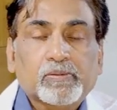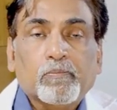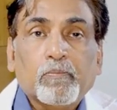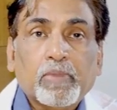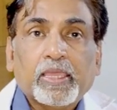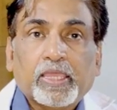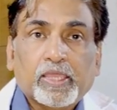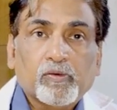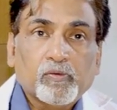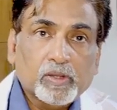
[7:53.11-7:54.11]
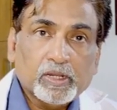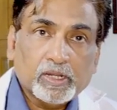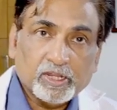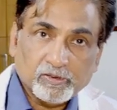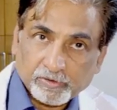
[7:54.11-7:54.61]
may give
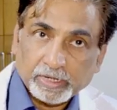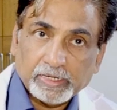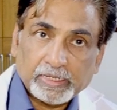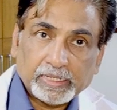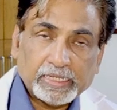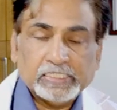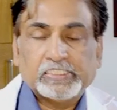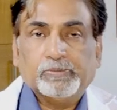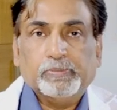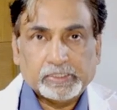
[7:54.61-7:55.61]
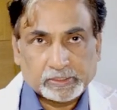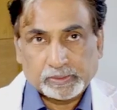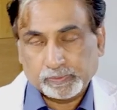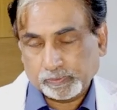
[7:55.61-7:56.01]
different estimates.